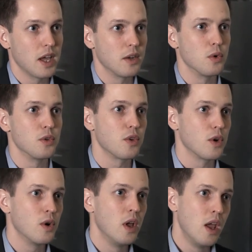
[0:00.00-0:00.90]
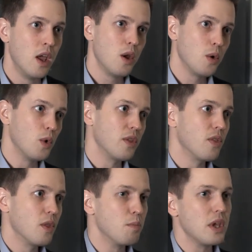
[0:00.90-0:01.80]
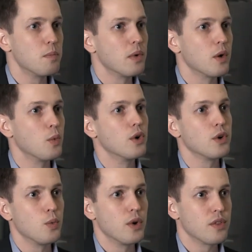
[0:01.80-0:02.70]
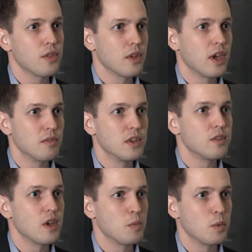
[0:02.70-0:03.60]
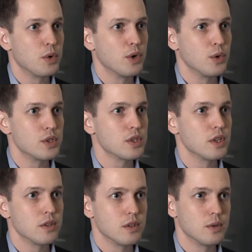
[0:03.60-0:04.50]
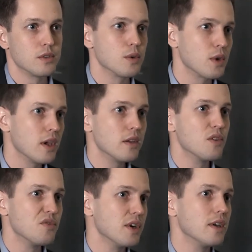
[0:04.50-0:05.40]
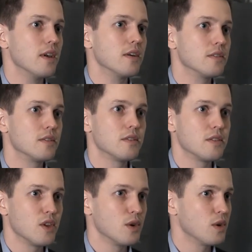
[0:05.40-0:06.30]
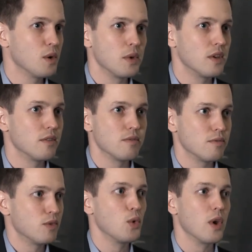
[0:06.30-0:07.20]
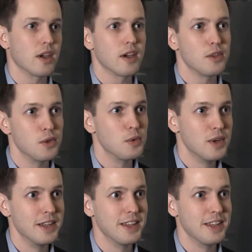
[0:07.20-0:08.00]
and also with the people I work with, I have the same approach that, you know, it's okay to fail. I mean, do like I do.